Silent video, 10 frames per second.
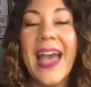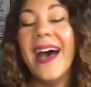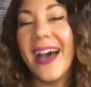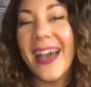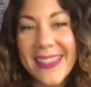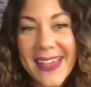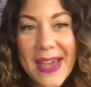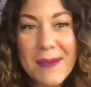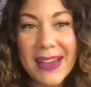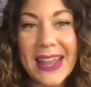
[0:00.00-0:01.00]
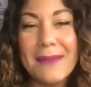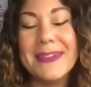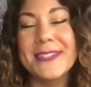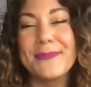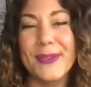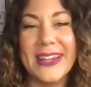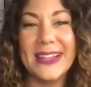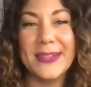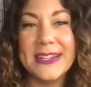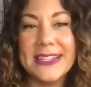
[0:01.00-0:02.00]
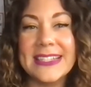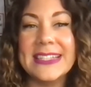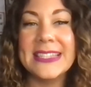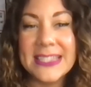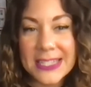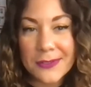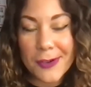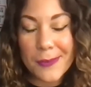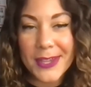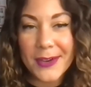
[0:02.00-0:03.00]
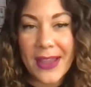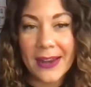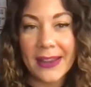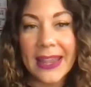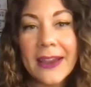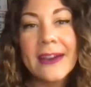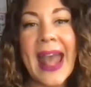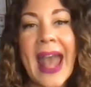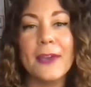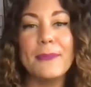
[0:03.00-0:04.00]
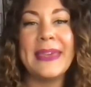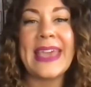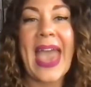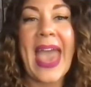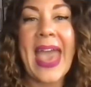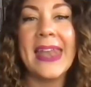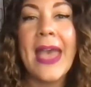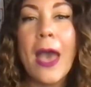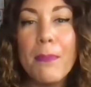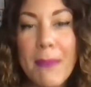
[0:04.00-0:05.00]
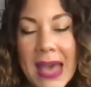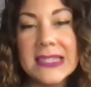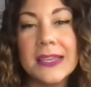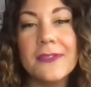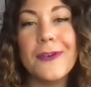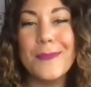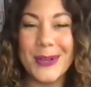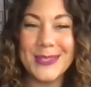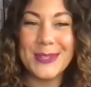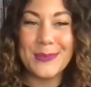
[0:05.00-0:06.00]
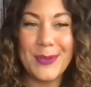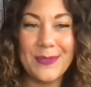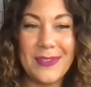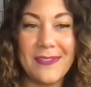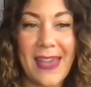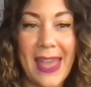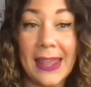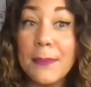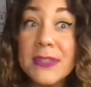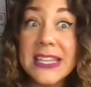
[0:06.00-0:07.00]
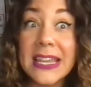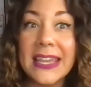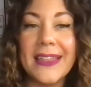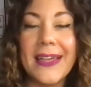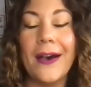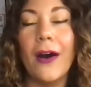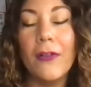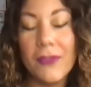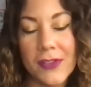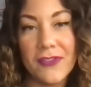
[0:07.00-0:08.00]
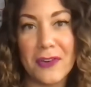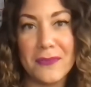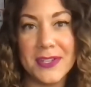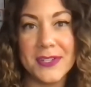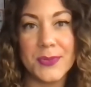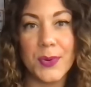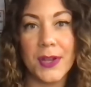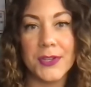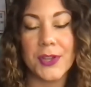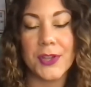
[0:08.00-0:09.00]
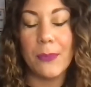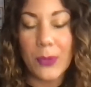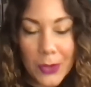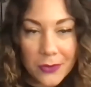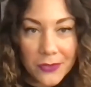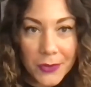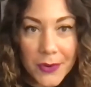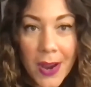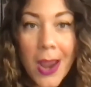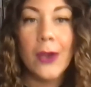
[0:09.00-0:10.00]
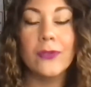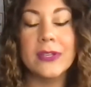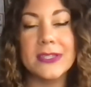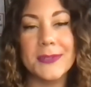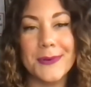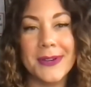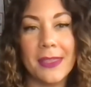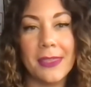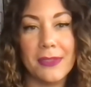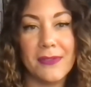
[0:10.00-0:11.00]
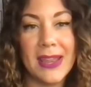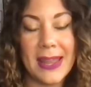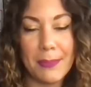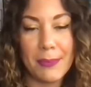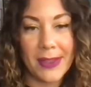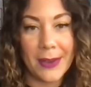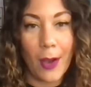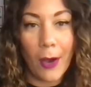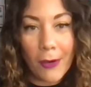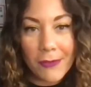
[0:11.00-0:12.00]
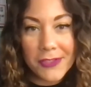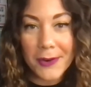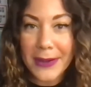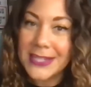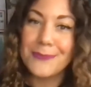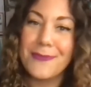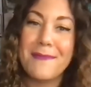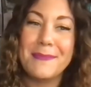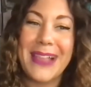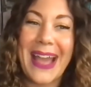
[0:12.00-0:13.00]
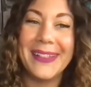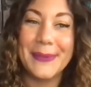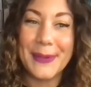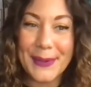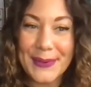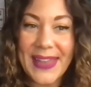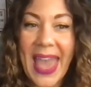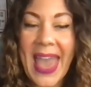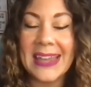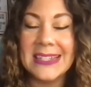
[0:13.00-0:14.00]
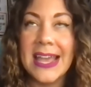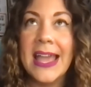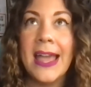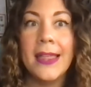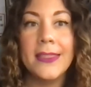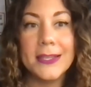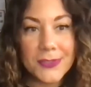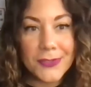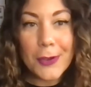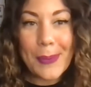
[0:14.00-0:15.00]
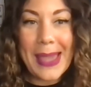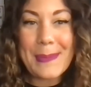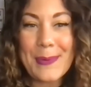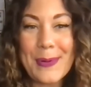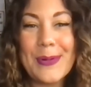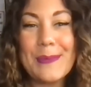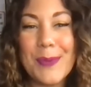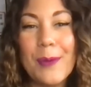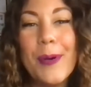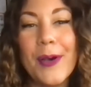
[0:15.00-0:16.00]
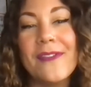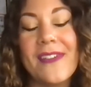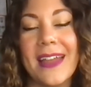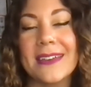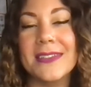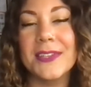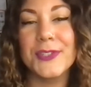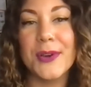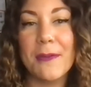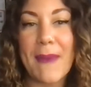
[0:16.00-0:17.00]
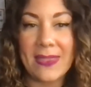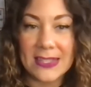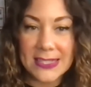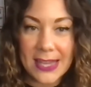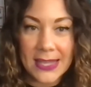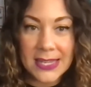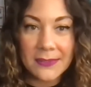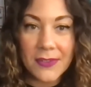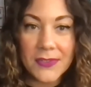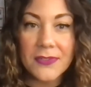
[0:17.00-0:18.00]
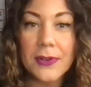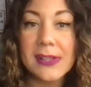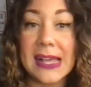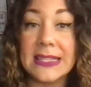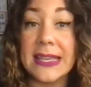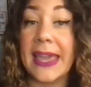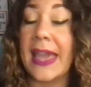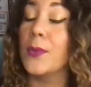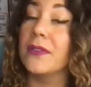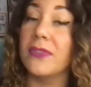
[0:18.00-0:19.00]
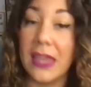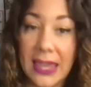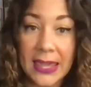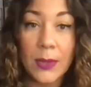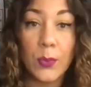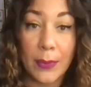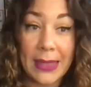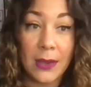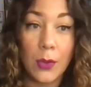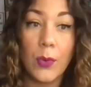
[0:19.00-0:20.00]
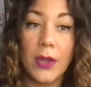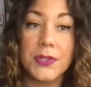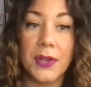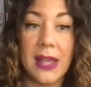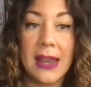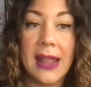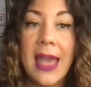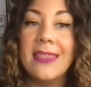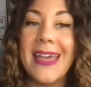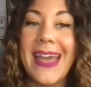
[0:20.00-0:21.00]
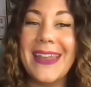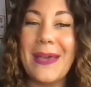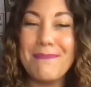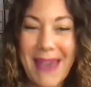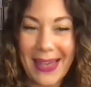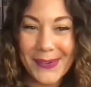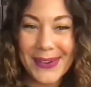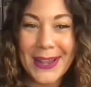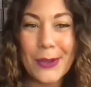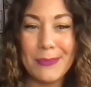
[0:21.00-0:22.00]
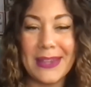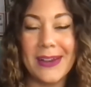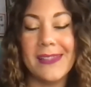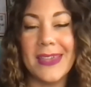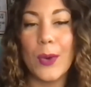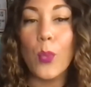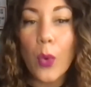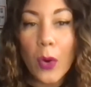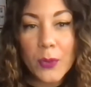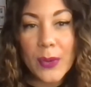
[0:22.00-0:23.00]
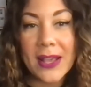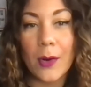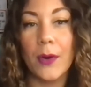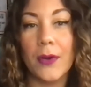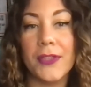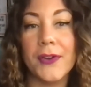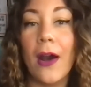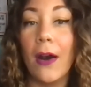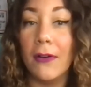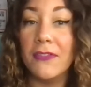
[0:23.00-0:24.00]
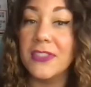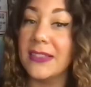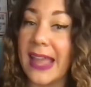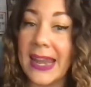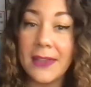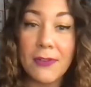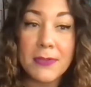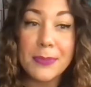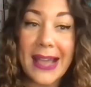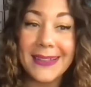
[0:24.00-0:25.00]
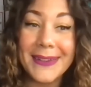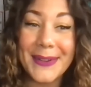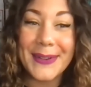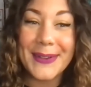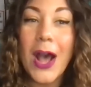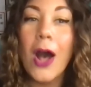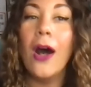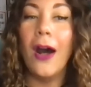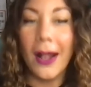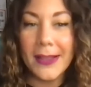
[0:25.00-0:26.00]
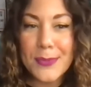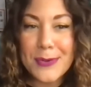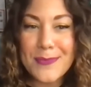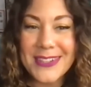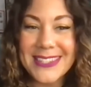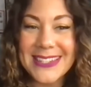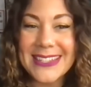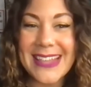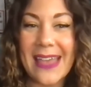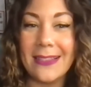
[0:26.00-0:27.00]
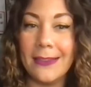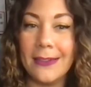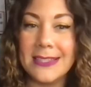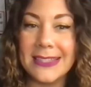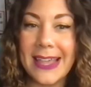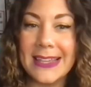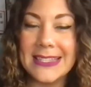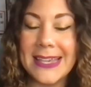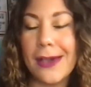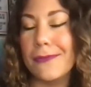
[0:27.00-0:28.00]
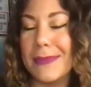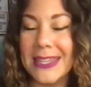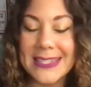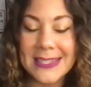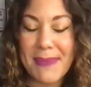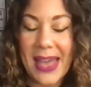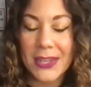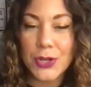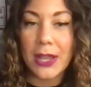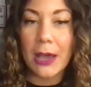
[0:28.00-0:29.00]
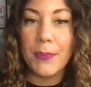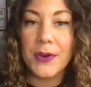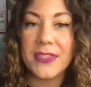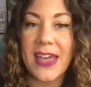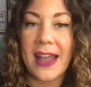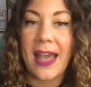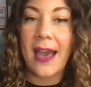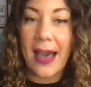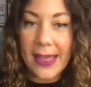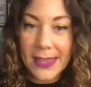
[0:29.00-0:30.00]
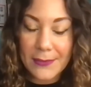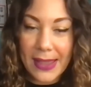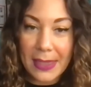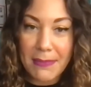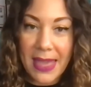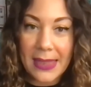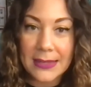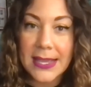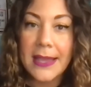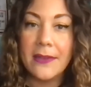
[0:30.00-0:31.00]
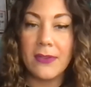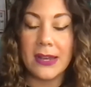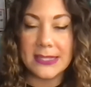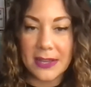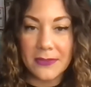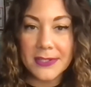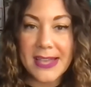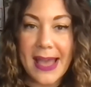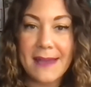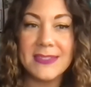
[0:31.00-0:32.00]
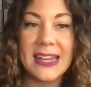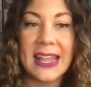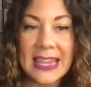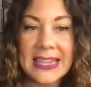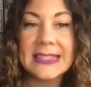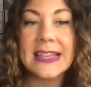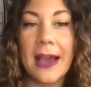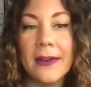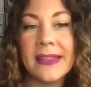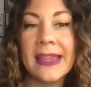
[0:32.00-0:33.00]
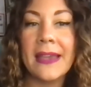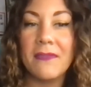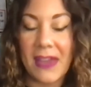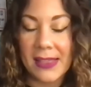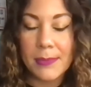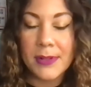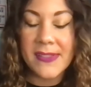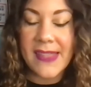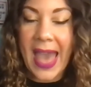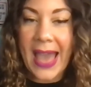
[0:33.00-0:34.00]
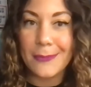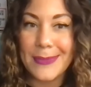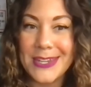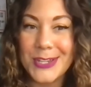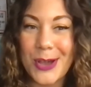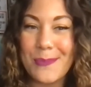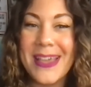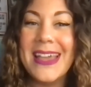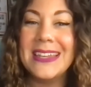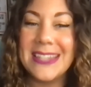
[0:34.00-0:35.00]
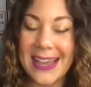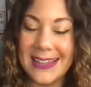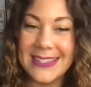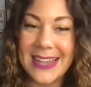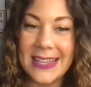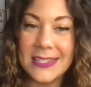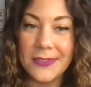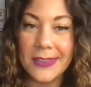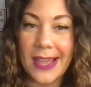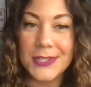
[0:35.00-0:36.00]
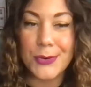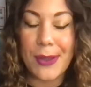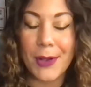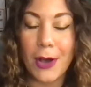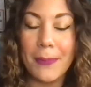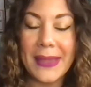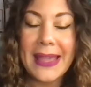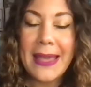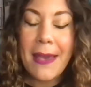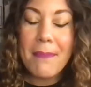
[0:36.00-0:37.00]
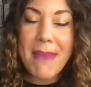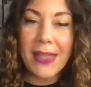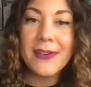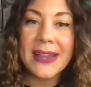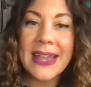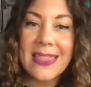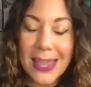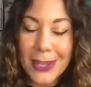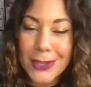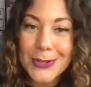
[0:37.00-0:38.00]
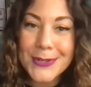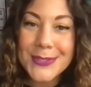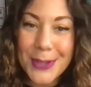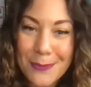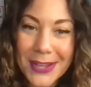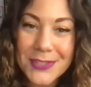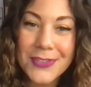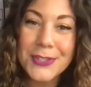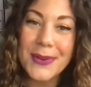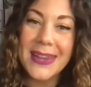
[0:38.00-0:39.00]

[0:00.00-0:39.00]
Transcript: Hi there, my name is Maria Lewis, assistant film curator here at ACMI and massive monster movie fan, in particular of the film you just watched, a beautiful restored 3D print of the creature from the Black Lagoon. And there's few people more perfect to talk about this 1954 classic and one of the key women who worked on it than Mallory O'Meara, the award-winning author of The Lady from the Black Lagoon, Hollywood Monsters and the Lost Legacy of Milicent Patrick, a book that I highly recommend. Read it several times and it is currently available in the ACMI shop downstairs if you'd like to grab a copy. Mallory, thank you so much for joining